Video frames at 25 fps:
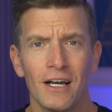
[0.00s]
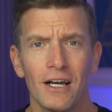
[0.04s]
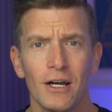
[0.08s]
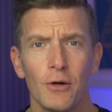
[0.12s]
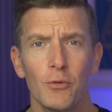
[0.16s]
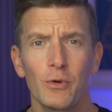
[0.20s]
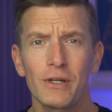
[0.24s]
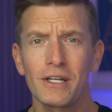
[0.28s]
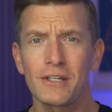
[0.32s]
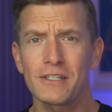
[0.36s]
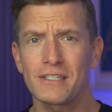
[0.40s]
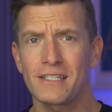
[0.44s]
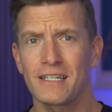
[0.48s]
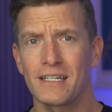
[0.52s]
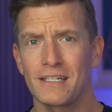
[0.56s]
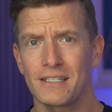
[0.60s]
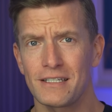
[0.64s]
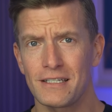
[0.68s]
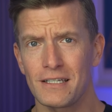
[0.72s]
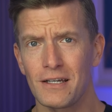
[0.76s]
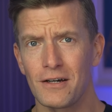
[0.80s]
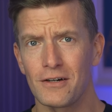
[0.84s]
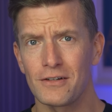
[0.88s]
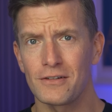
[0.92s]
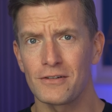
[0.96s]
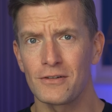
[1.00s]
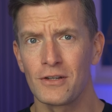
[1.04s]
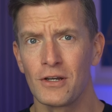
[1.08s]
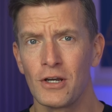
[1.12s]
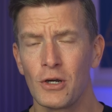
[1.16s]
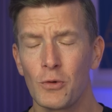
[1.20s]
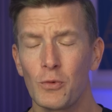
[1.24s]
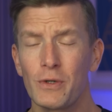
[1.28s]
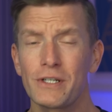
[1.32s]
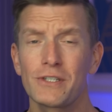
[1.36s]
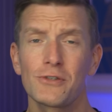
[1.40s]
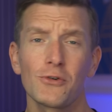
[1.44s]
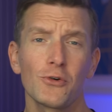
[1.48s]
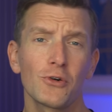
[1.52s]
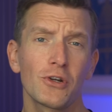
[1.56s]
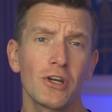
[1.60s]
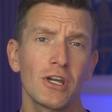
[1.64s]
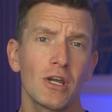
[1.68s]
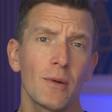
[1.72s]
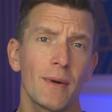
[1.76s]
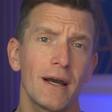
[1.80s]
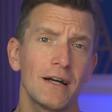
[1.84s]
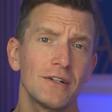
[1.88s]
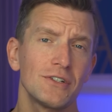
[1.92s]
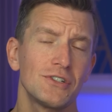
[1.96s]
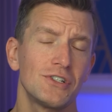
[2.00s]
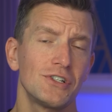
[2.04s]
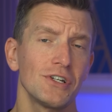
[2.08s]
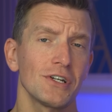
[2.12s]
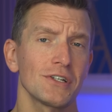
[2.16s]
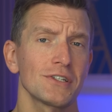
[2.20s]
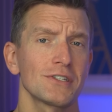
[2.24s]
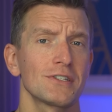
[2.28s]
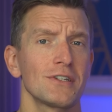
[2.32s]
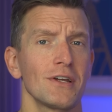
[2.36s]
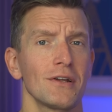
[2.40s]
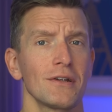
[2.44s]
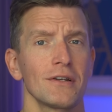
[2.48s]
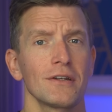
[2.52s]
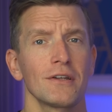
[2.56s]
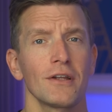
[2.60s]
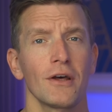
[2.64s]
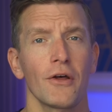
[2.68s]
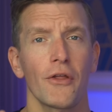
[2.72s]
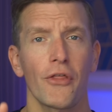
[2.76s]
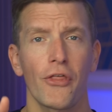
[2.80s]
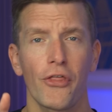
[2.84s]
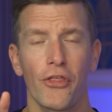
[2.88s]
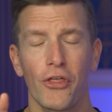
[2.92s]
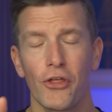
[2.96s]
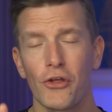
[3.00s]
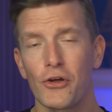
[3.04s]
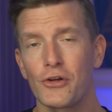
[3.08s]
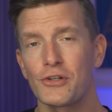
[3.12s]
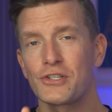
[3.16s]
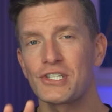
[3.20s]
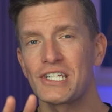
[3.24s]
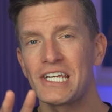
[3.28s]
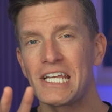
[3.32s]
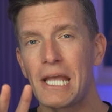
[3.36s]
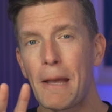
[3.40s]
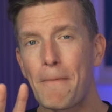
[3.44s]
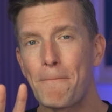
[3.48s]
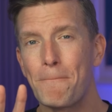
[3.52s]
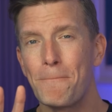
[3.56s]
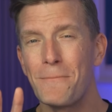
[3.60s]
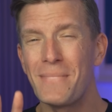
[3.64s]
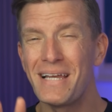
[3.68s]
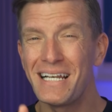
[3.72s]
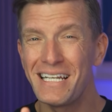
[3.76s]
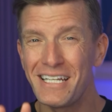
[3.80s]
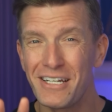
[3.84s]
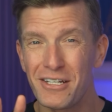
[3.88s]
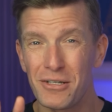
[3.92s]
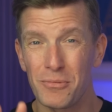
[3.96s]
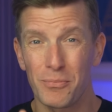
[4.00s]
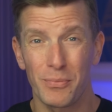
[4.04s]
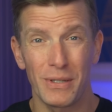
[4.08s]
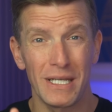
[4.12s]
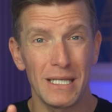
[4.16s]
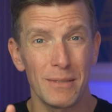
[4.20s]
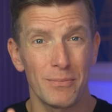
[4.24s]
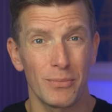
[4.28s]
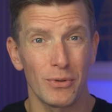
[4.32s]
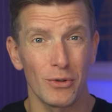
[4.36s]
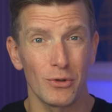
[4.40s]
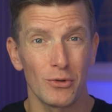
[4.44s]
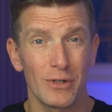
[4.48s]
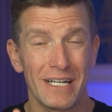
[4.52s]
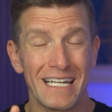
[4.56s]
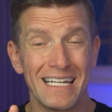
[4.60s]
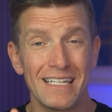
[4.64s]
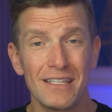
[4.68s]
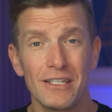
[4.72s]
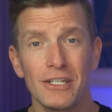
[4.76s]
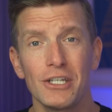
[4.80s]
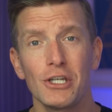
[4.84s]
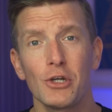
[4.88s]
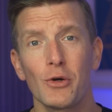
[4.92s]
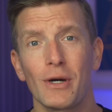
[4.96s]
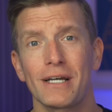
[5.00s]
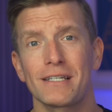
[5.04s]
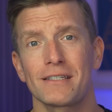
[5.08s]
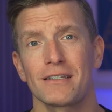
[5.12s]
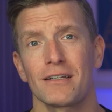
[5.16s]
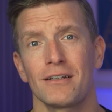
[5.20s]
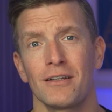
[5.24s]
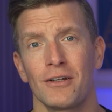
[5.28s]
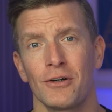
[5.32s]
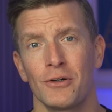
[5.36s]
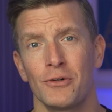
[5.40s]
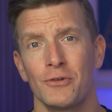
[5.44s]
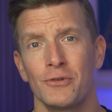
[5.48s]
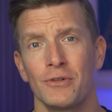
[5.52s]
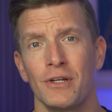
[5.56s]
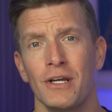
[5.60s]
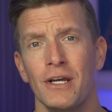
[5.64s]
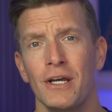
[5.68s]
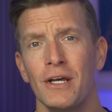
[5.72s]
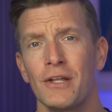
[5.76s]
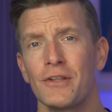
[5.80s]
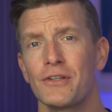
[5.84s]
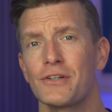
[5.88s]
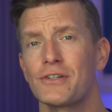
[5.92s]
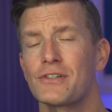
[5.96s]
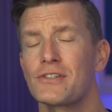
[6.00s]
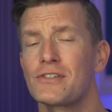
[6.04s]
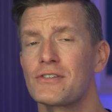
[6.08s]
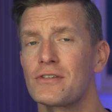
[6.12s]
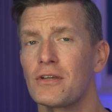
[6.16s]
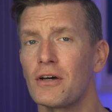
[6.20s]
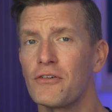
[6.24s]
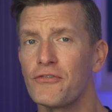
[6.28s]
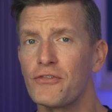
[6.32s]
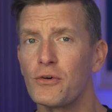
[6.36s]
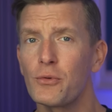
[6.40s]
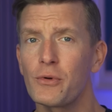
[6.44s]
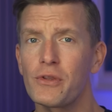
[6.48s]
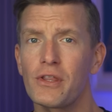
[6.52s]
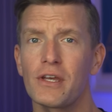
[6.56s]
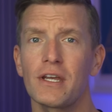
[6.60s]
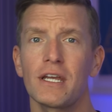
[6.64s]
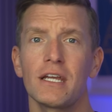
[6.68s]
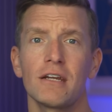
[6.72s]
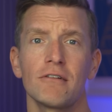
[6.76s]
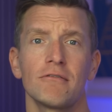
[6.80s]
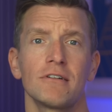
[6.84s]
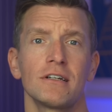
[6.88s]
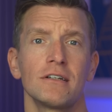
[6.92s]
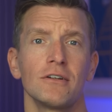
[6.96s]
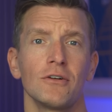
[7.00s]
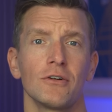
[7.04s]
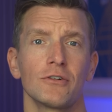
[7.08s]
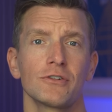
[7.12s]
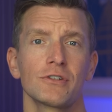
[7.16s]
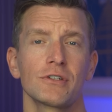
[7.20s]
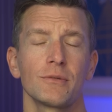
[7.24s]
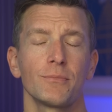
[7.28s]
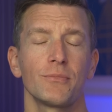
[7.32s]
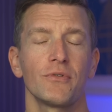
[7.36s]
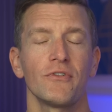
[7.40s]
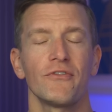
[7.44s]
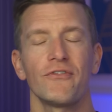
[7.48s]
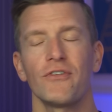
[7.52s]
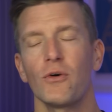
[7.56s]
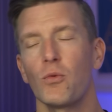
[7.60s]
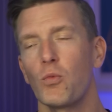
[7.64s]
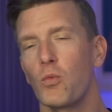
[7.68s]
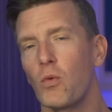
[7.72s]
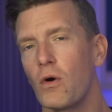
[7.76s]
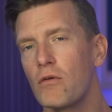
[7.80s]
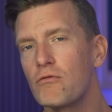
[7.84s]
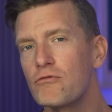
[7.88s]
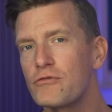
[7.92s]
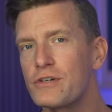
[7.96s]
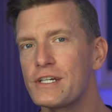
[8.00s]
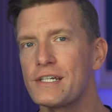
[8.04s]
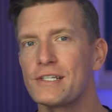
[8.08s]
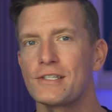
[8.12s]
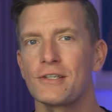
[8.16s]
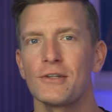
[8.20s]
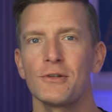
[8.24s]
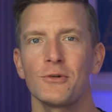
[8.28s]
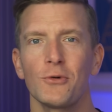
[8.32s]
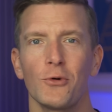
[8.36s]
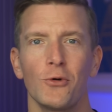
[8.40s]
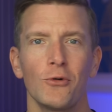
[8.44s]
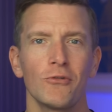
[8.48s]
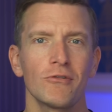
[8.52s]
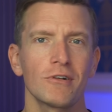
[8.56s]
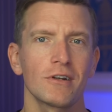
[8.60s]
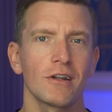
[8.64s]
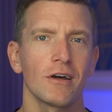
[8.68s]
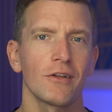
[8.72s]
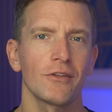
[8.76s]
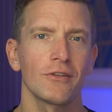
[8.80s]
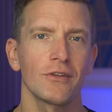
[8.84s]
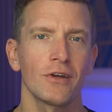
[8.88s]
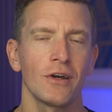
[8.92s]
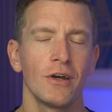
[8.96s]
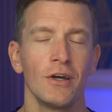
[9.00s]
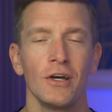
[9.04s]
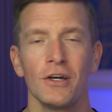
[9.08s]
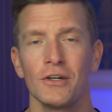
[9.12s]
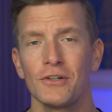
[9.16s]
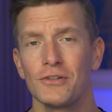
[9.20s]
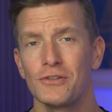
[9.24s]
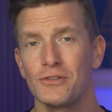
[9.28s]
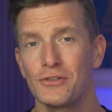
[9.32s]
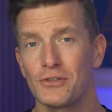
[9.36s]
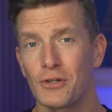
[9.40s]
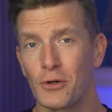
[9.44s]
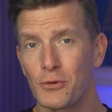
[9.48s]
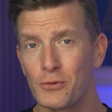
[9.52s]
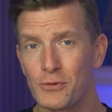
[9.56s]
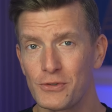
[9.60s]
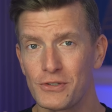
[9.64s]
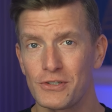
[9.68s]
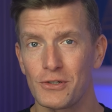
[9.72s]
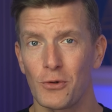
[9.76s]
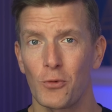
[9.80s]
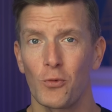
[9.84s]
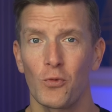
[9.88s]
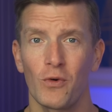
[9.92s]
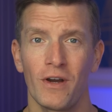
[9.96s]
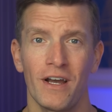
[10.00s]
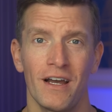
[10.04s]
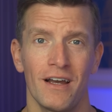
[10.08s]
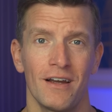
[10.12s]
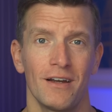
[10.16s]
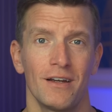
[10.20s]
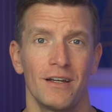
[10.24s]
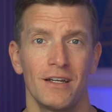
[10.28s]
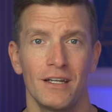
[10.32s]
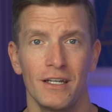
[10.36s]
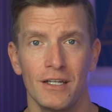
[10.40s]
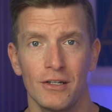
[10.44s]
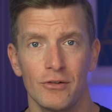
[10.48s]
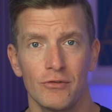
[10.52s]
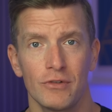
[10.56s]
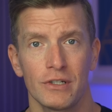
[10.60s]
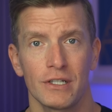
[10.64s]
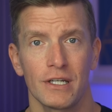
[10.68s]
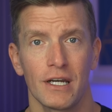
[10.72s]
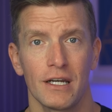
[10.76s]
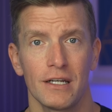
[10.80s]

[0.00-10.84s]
And when I say a ton, we're talking about just under 30 million people in the US alone that suffer with a hearing loss, but for one reason or another don't wear a hearing